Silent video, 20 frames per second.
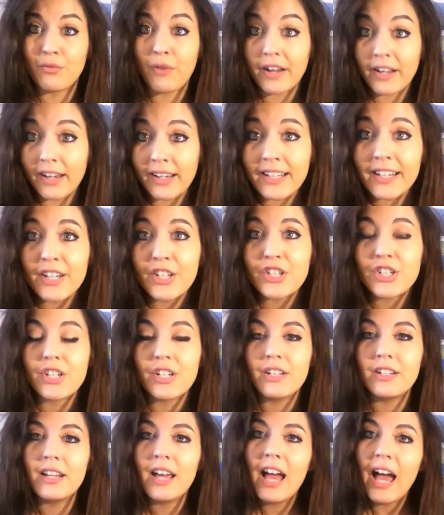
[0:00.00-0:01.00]

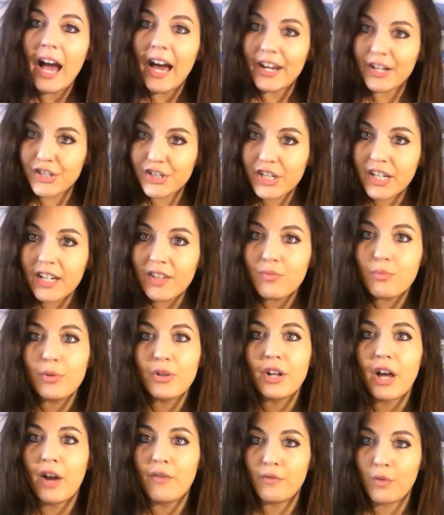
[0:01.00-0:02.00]
recognition and
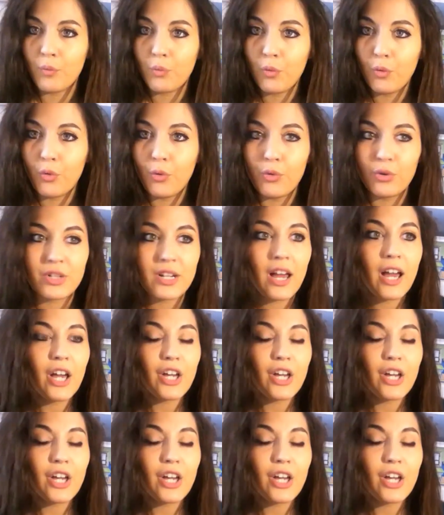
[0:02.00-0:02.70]
achievement and reward.